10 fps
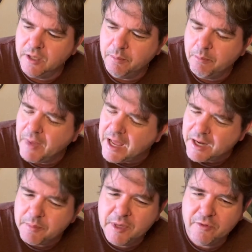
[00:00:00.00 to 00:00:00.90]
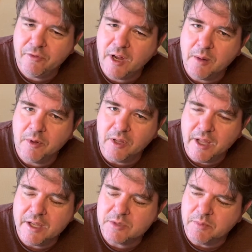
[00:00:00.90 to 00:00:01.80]
It might have been
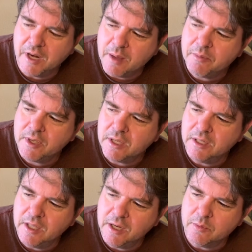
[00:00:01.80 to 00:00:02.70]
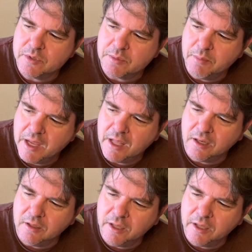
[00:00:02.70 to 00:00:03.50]
fiberglass, but I'm thinking that it was metal,